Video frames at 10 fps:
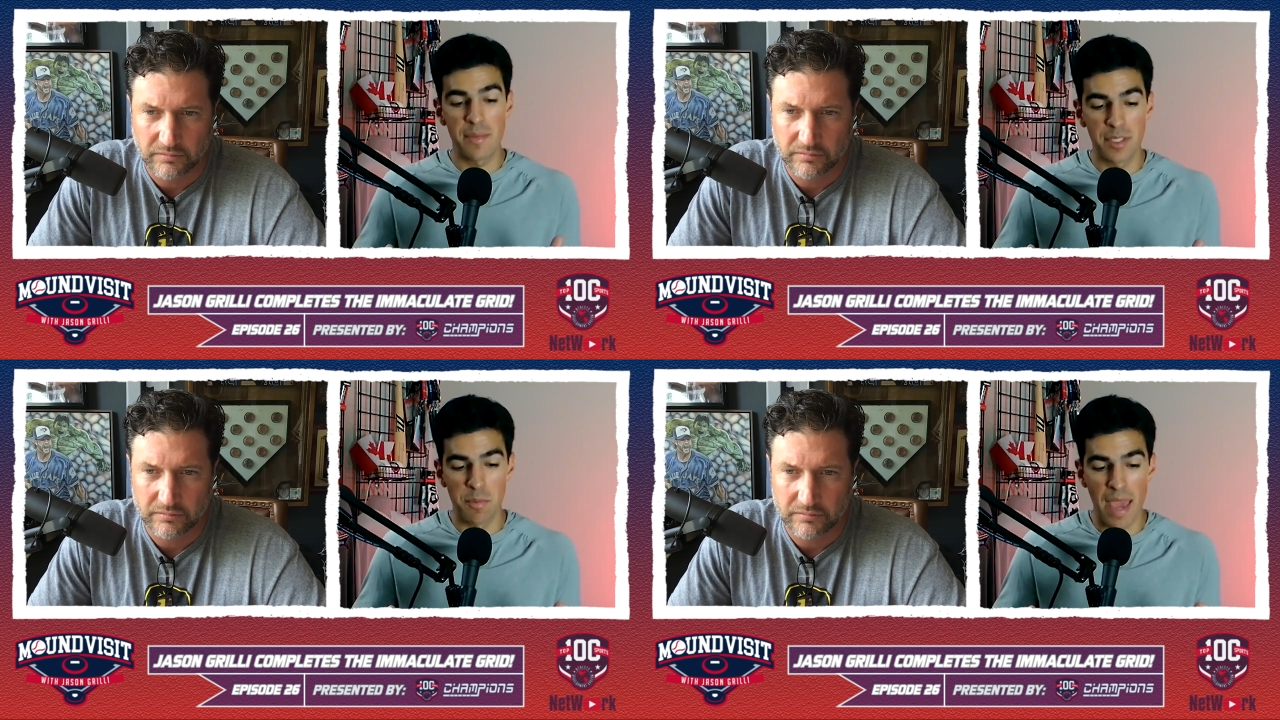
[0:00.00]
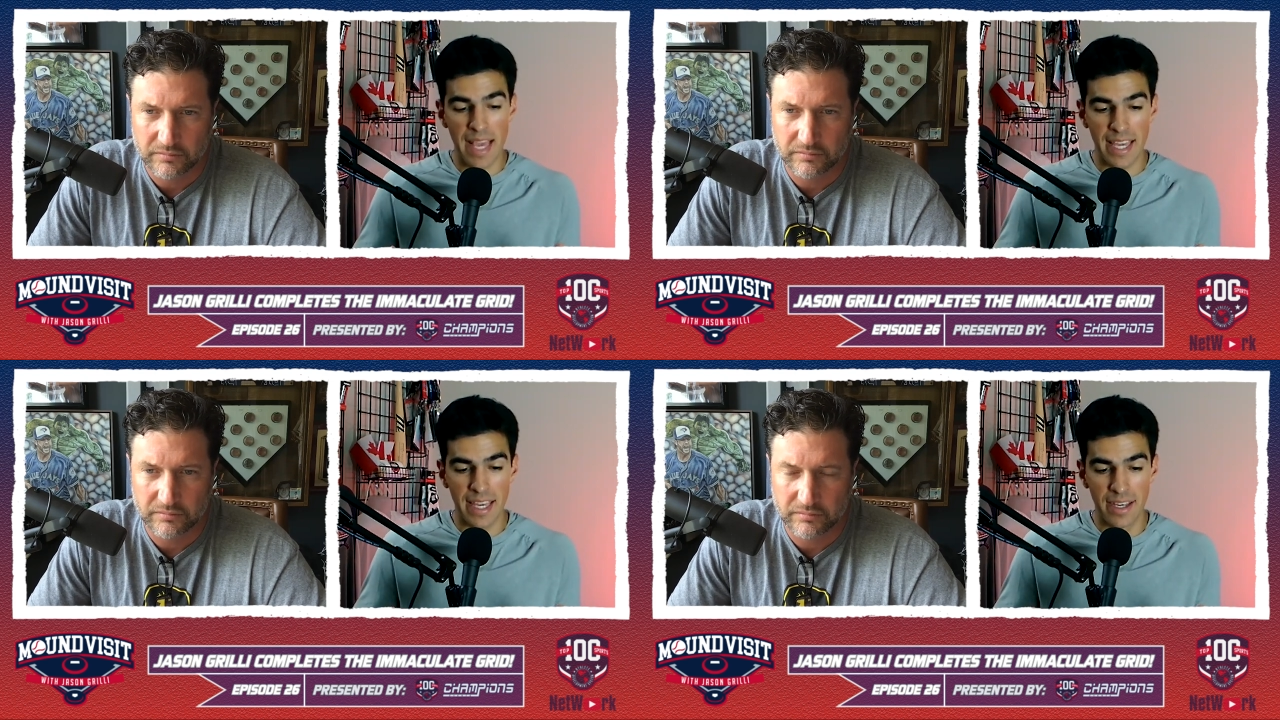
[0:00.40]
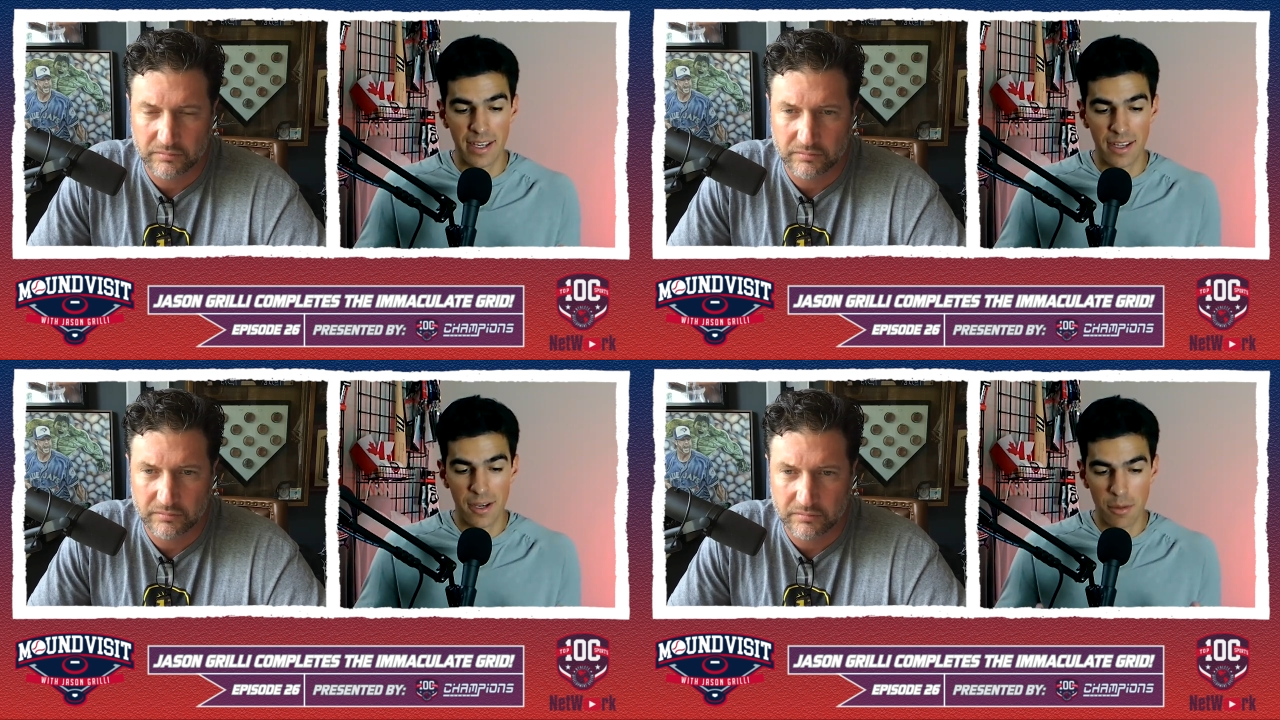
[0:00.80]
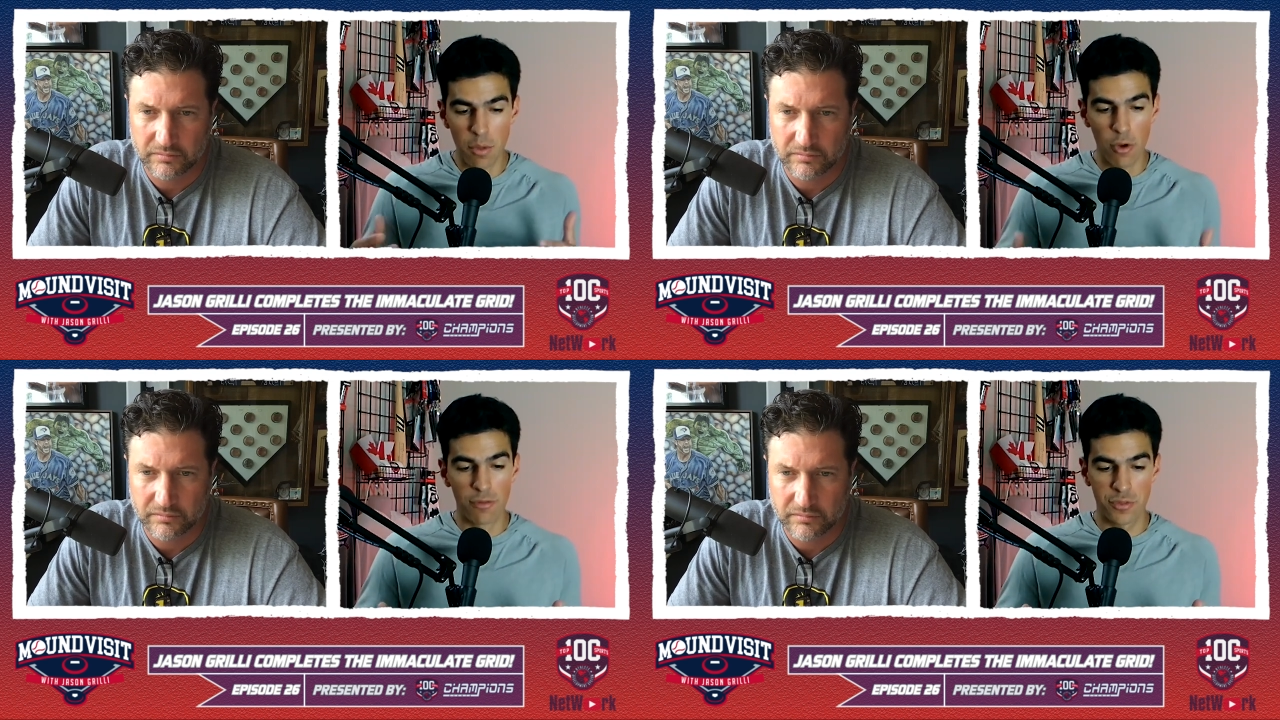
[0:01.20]
Speaker 1: is making
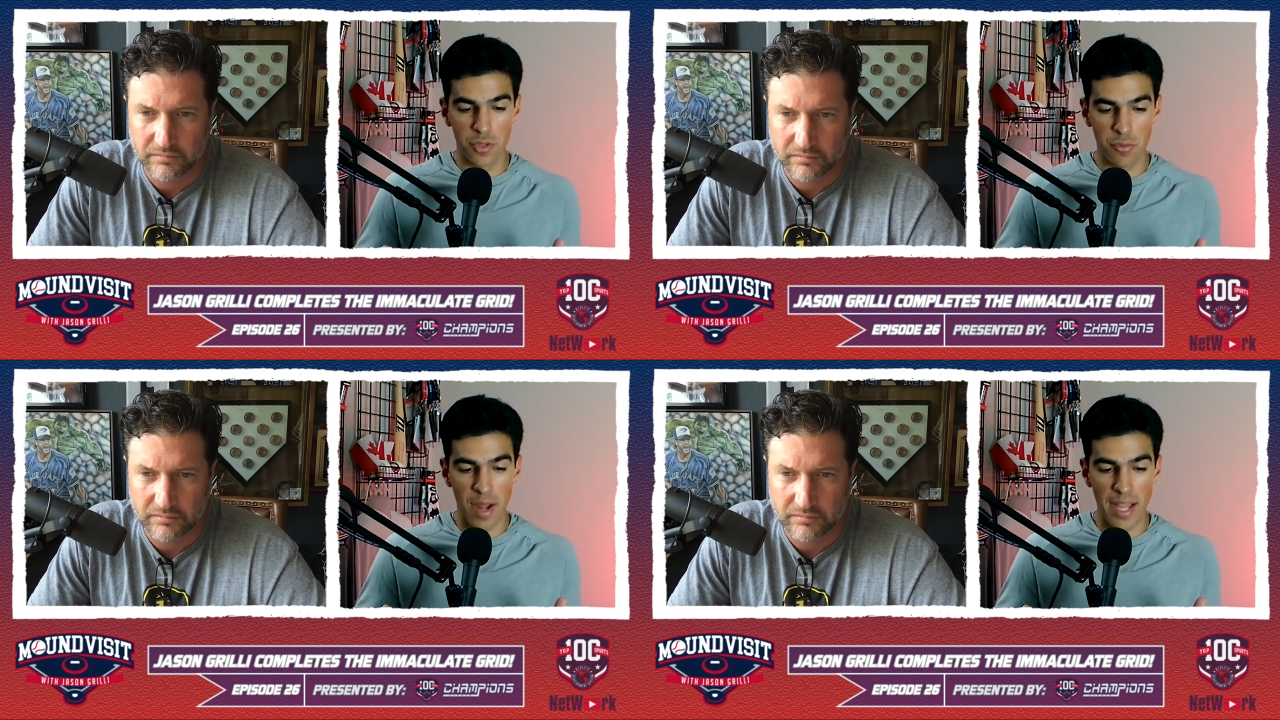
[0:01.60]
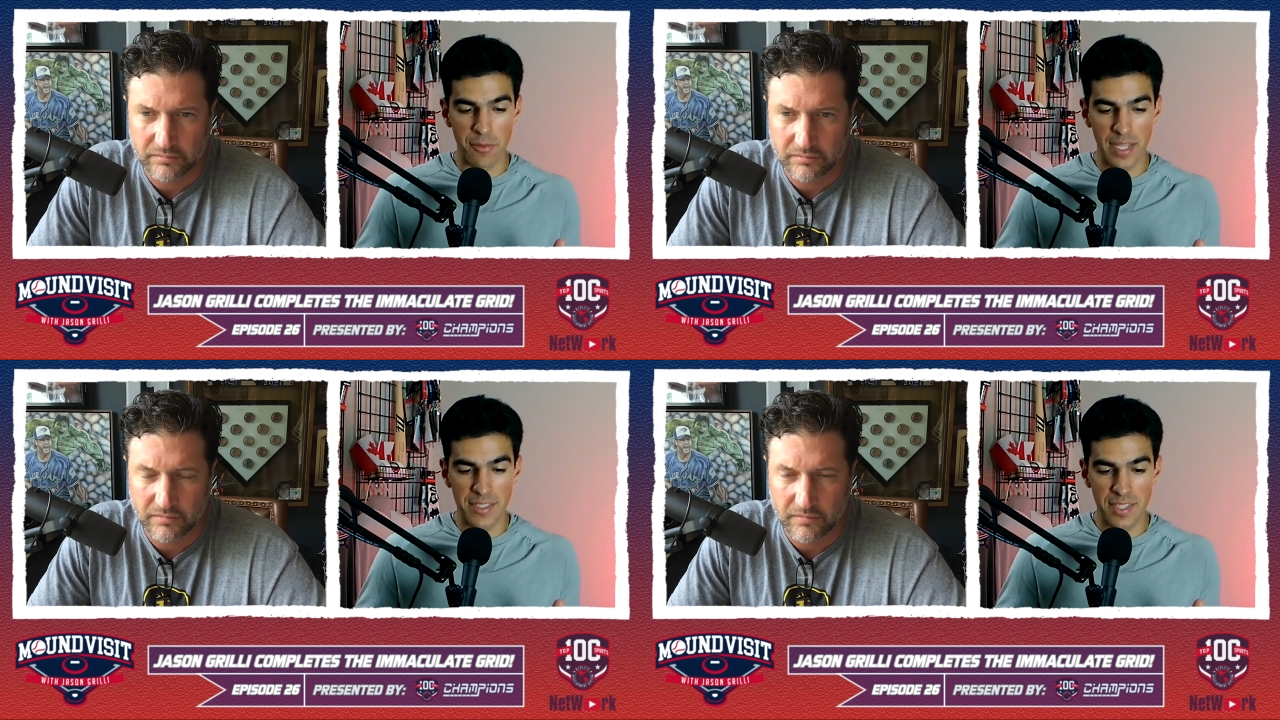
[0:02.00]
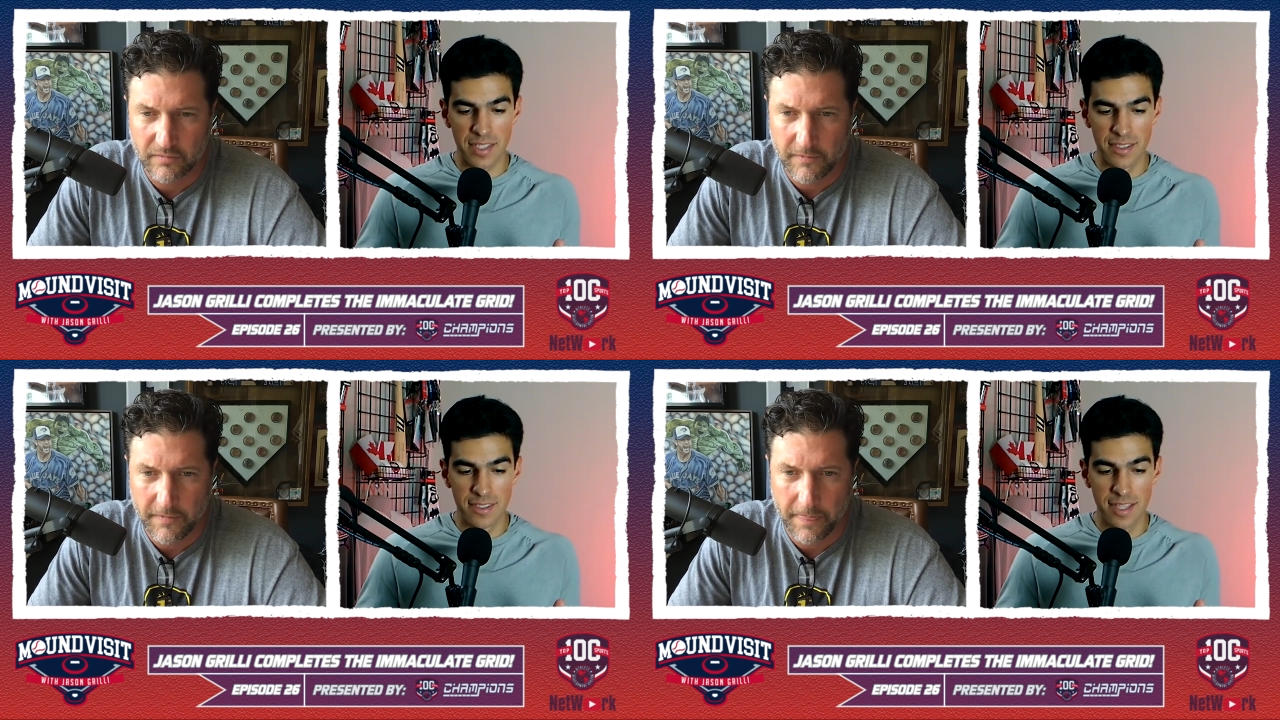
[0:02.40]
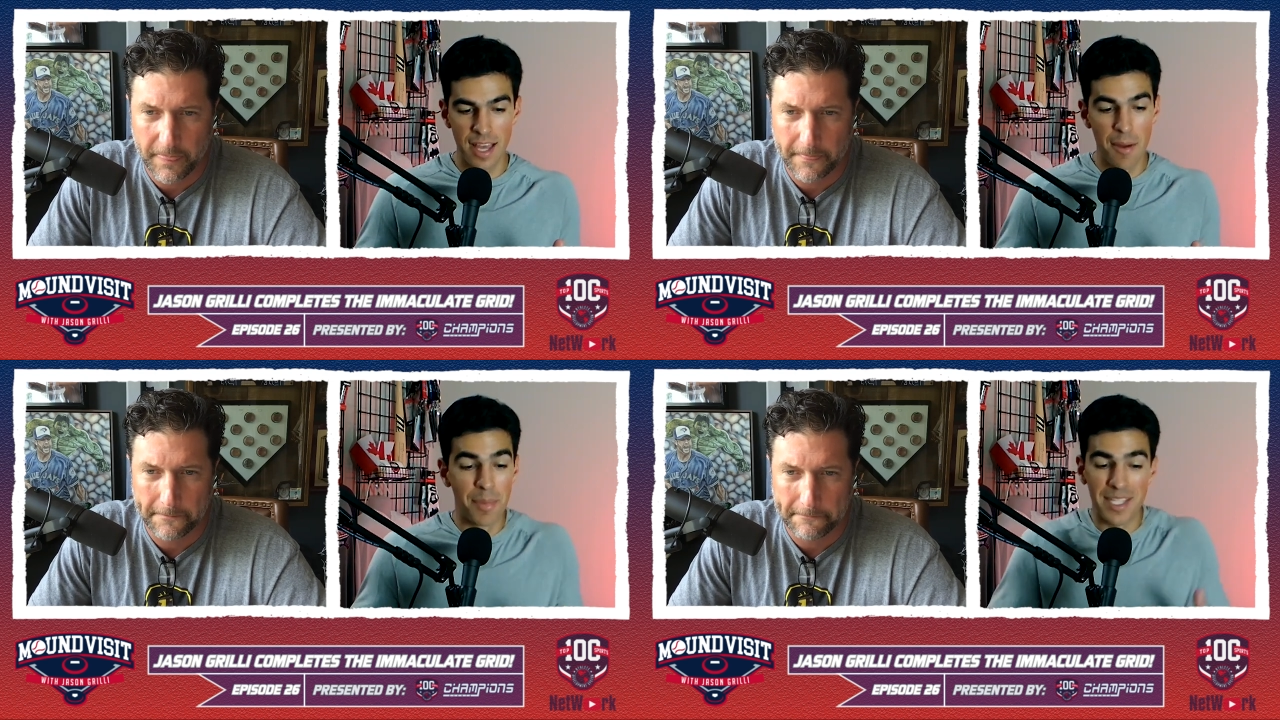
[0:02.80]
moves for the right reasons,
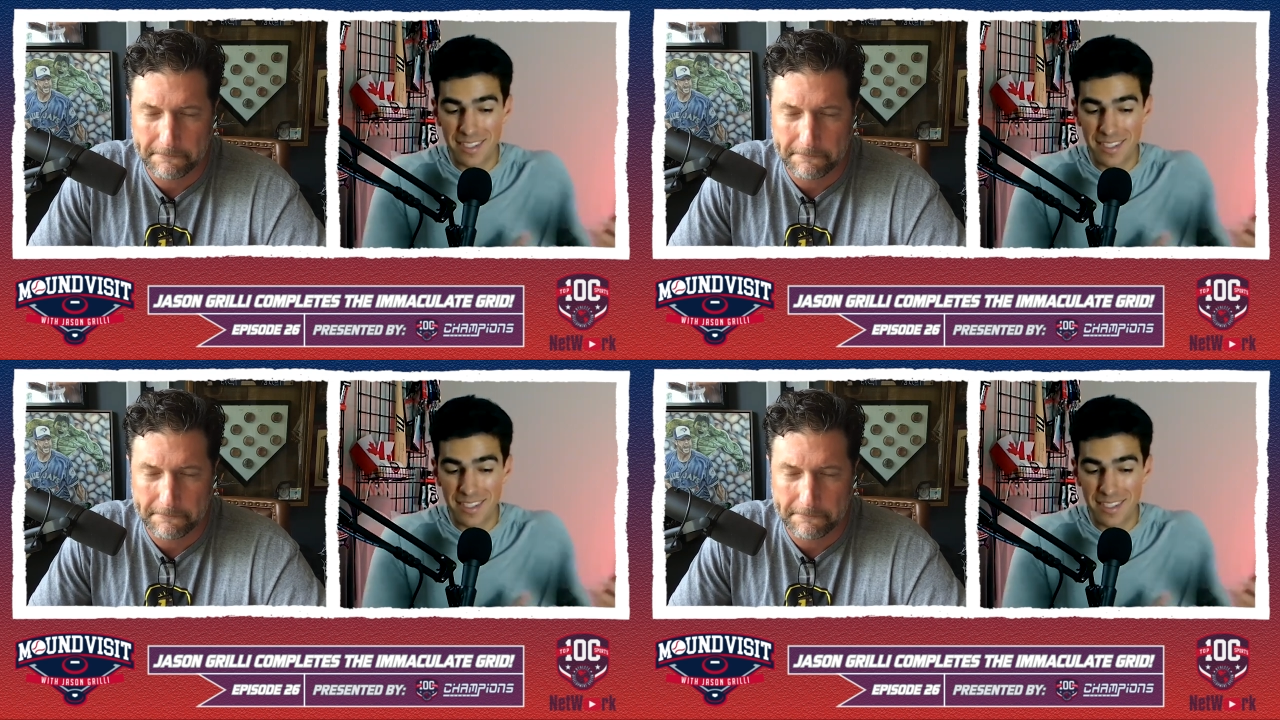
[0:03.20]
but